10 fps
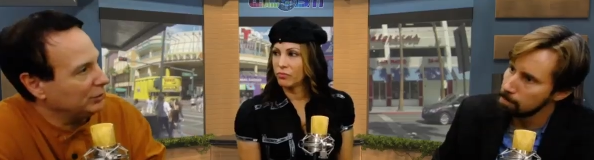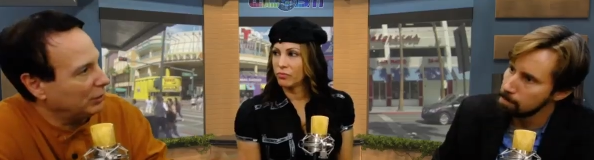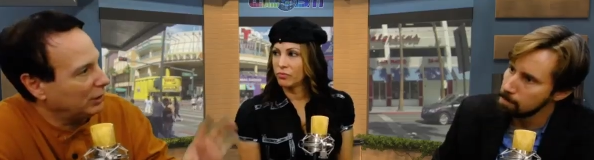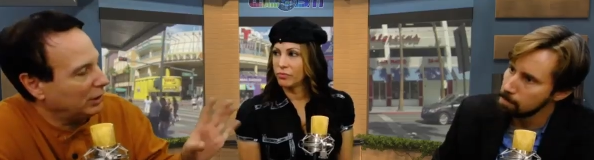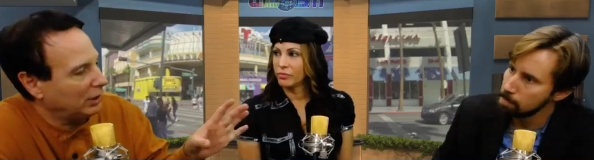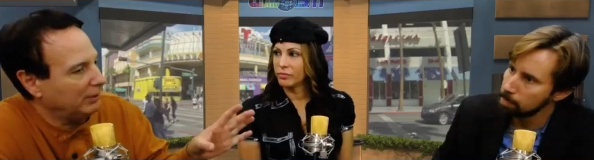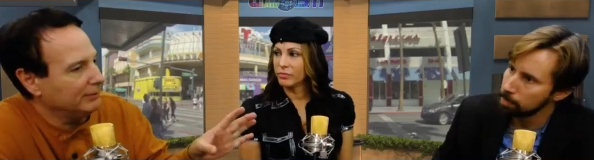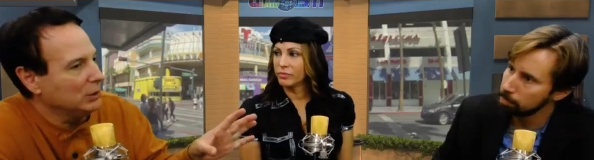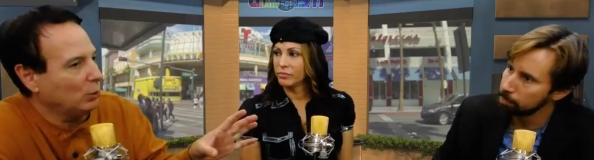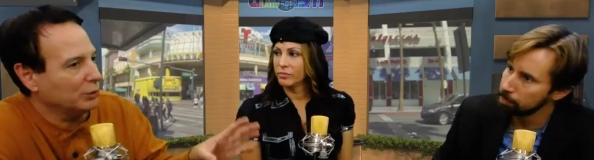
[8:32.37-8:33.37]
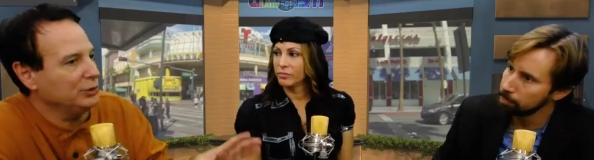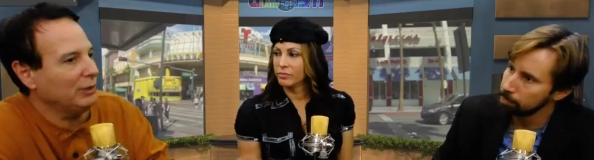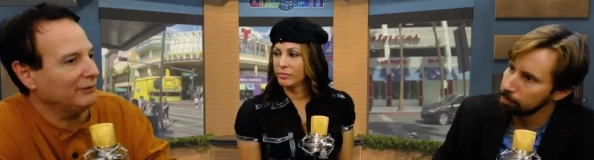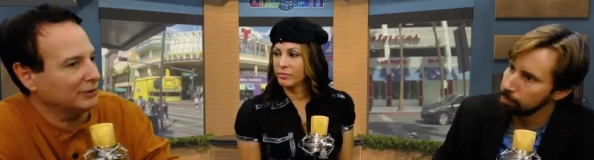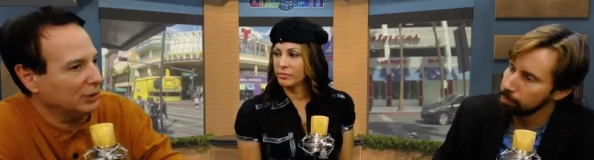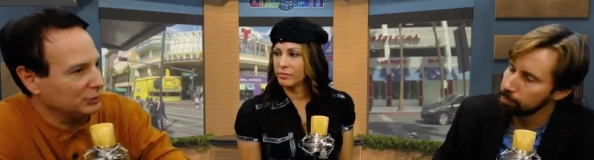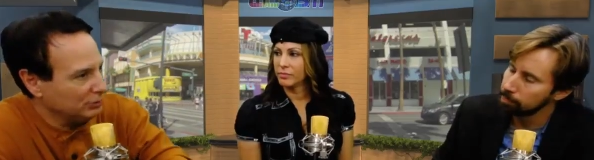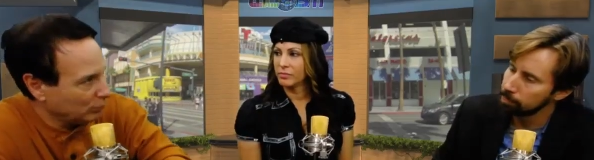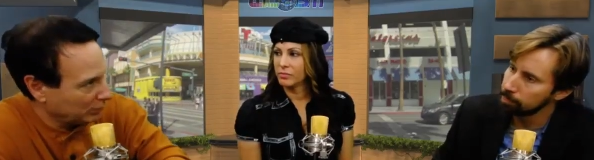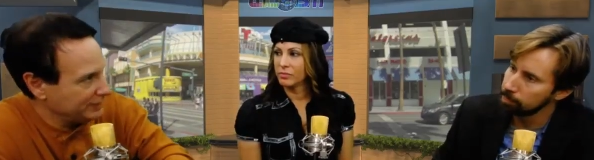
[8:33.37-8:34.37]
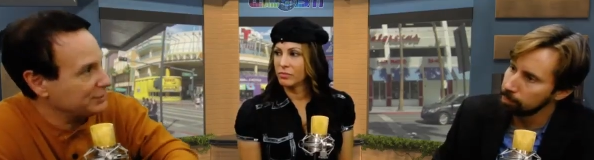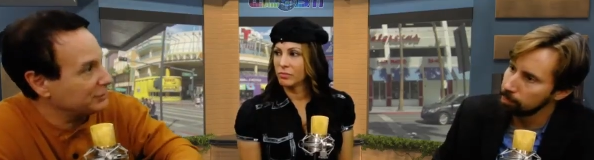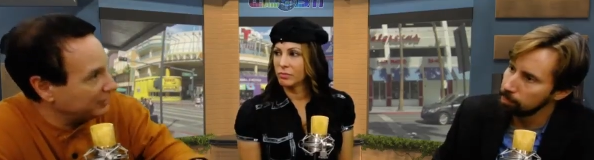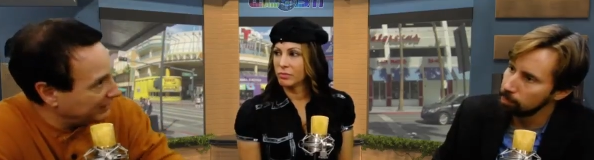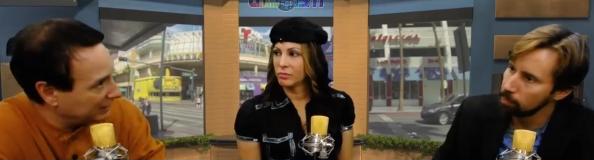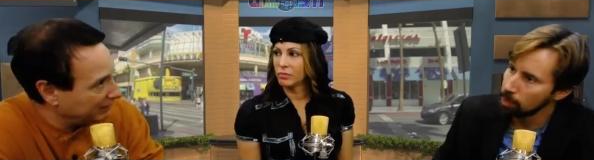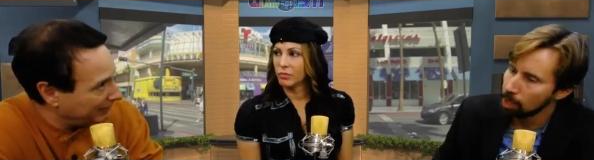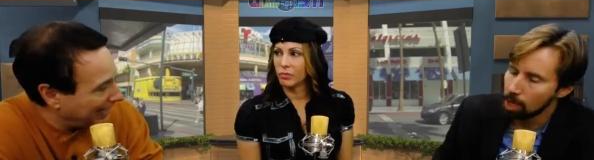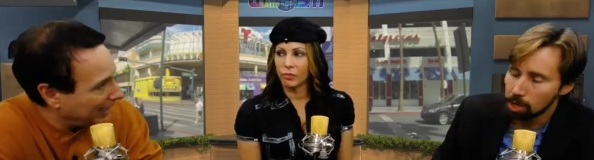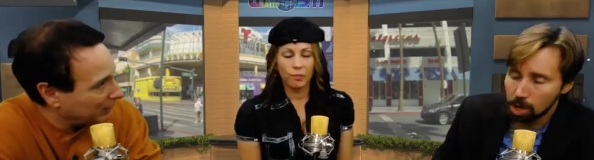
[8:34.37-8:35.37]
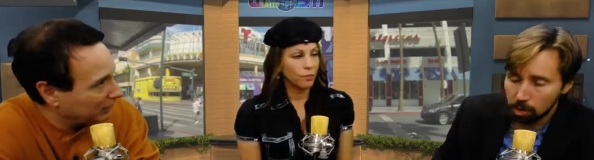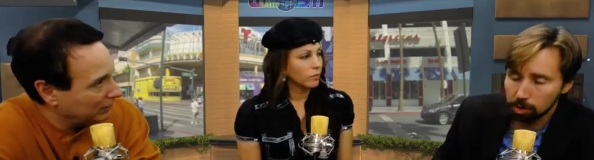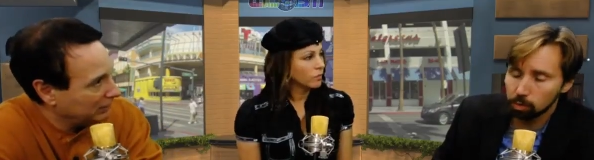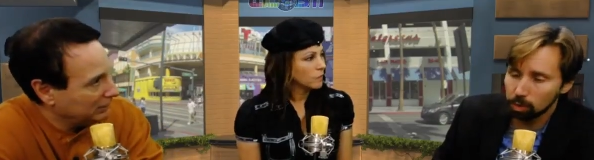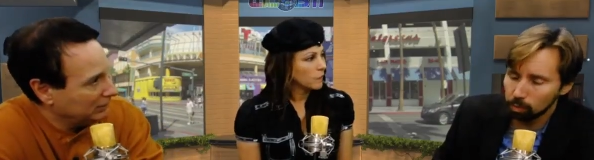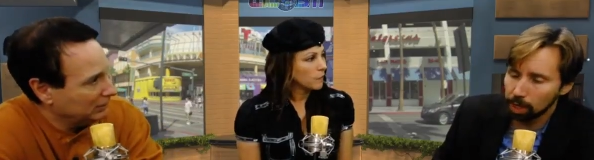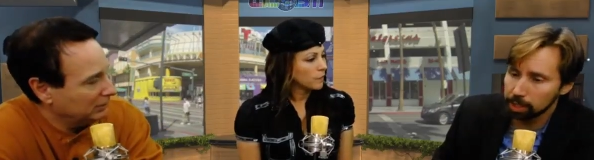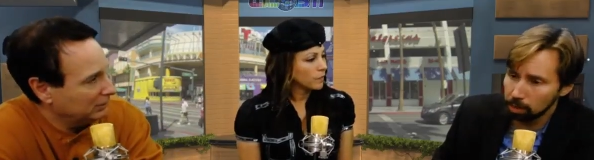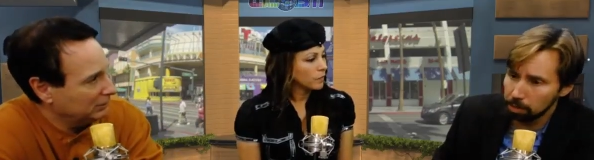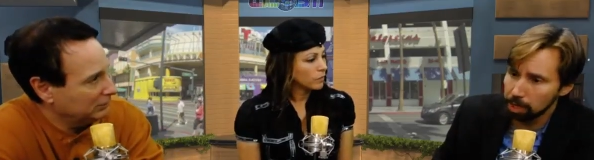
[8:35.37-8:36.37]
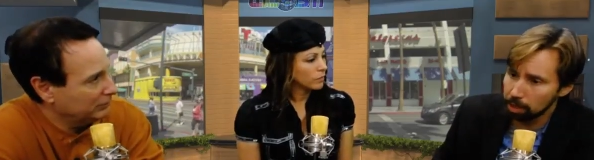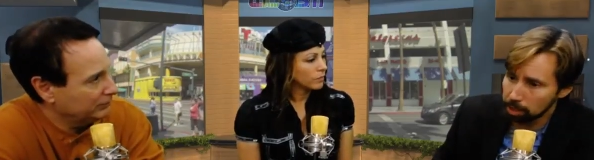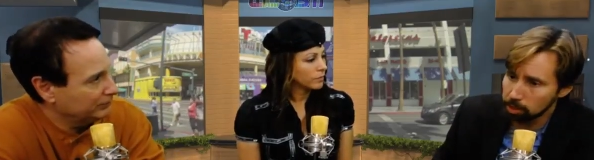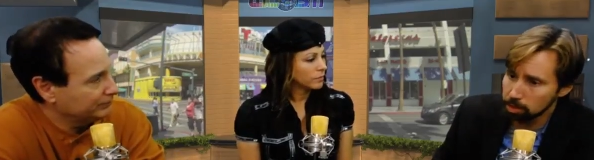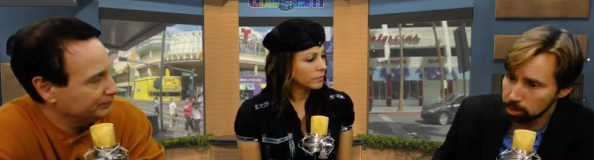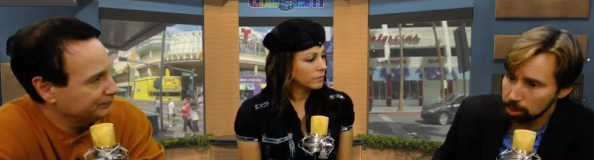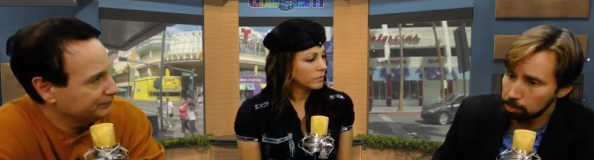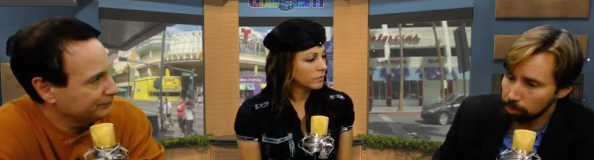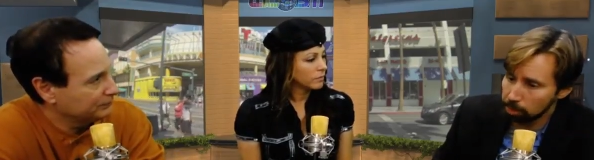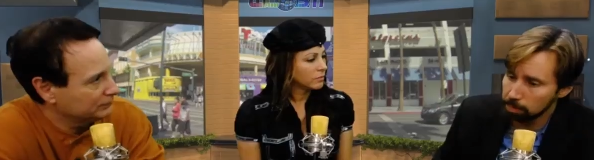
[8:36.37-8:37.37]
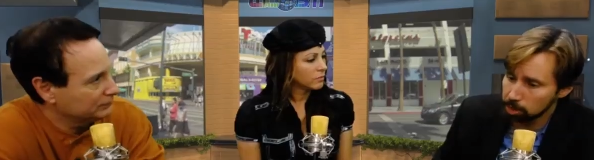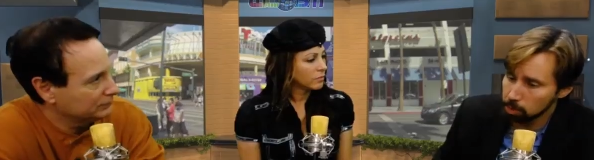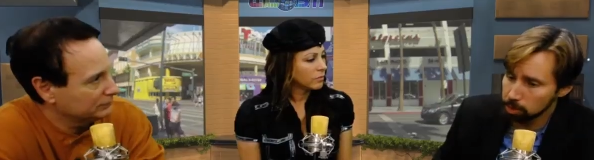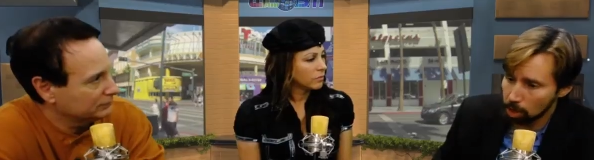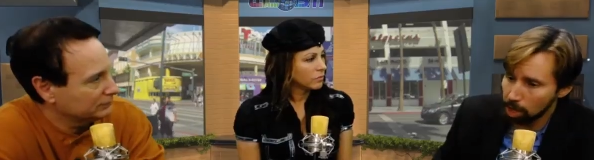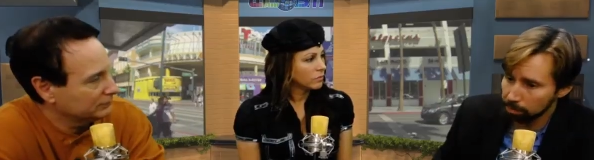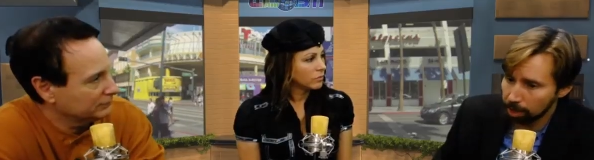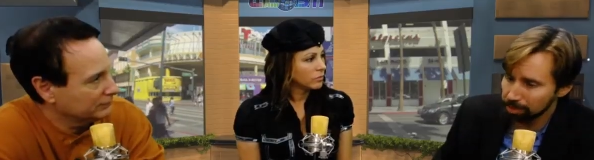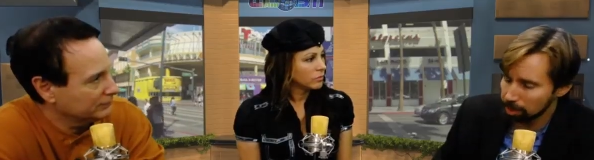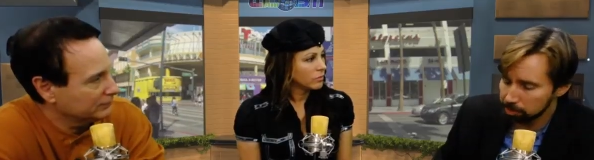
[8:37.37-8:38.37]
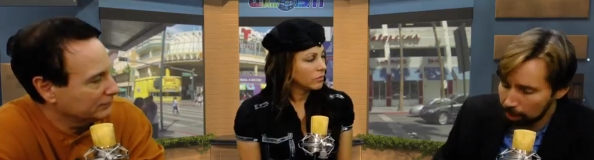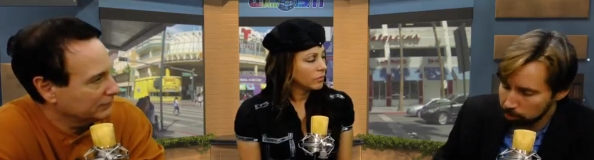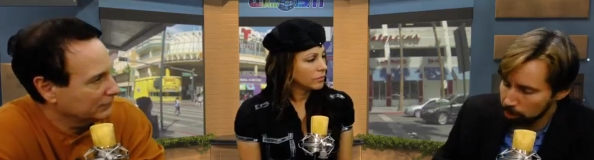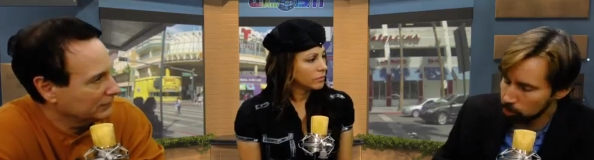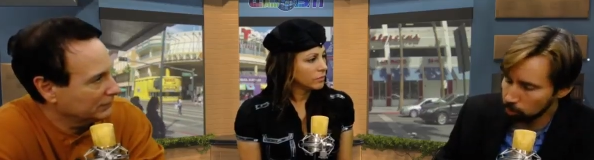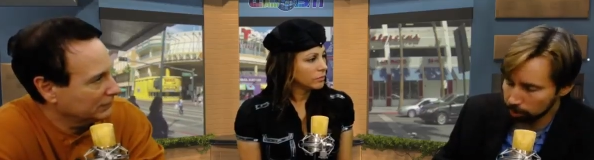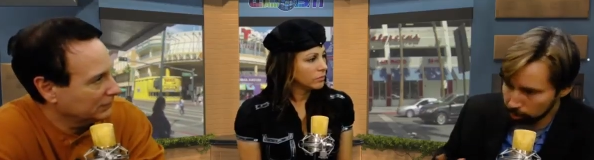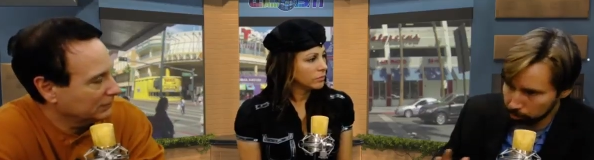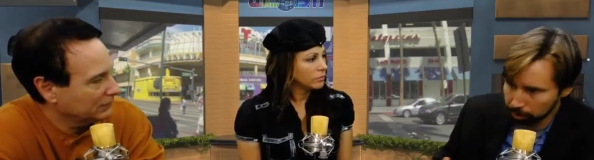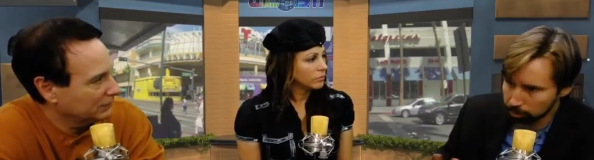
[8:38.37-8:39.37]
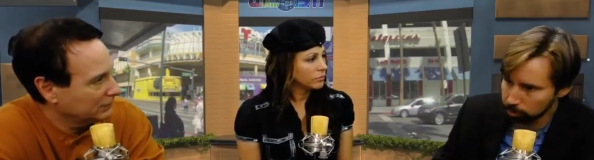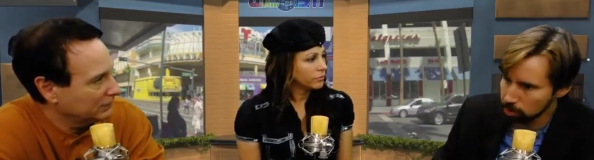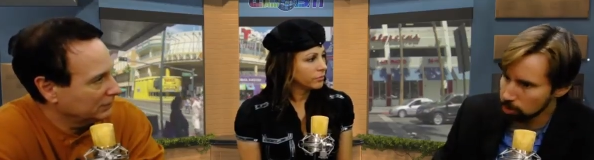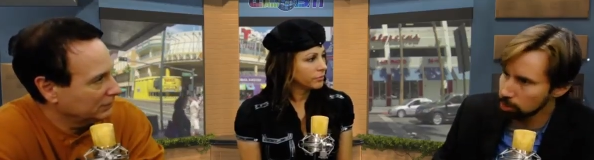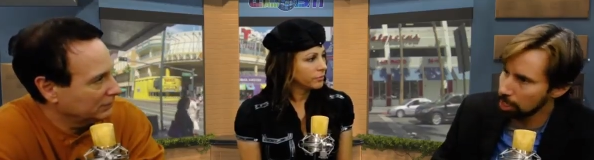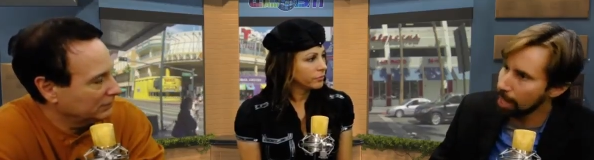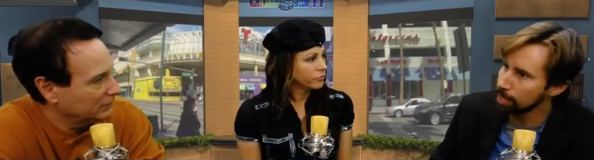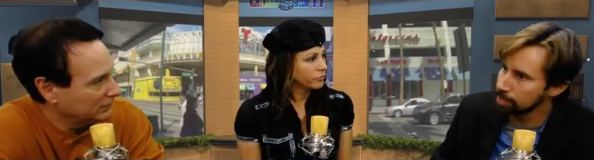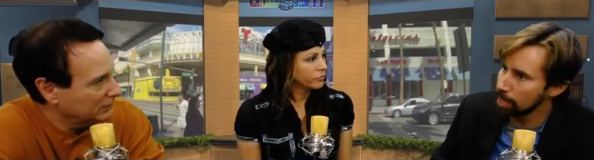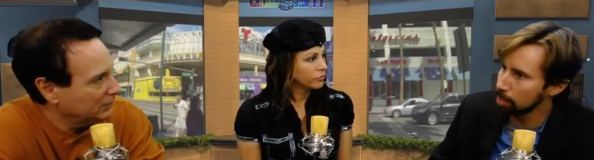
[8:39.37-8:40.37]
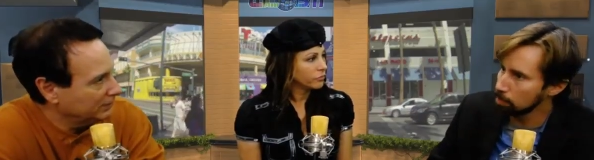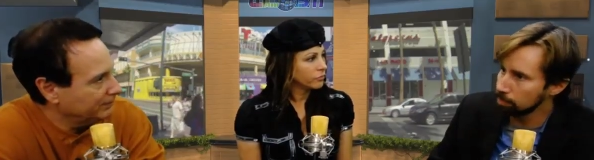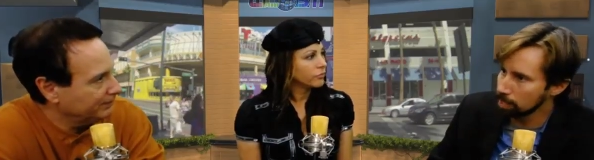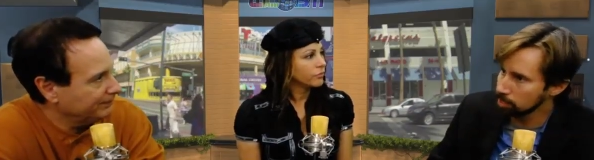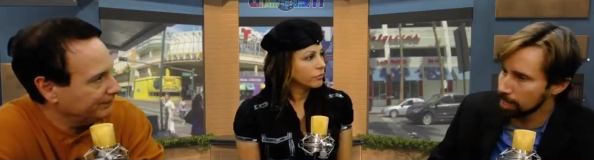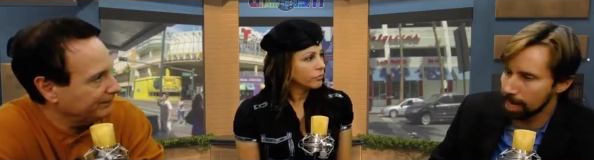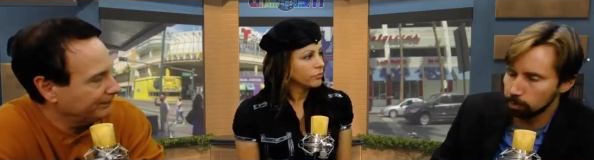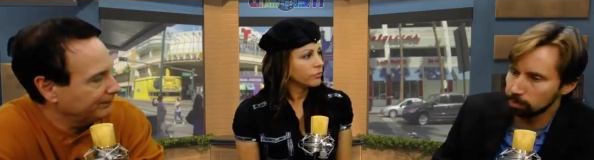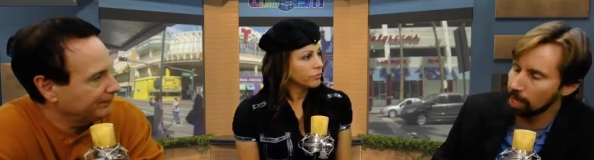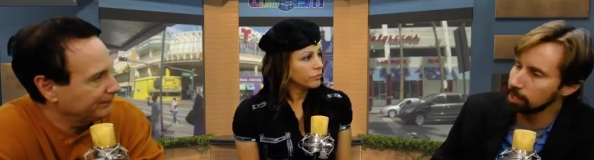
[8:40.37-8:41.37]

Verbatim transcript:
Speaker 1: uh, um, or do you have to go do more research and then come back? No.
Speaker 2: W- when I go there, it's usually pretty much resolved. Now, sometimes I'll do a little bit of research ahead of time if they mm-hmm. say, "Hey, we've got a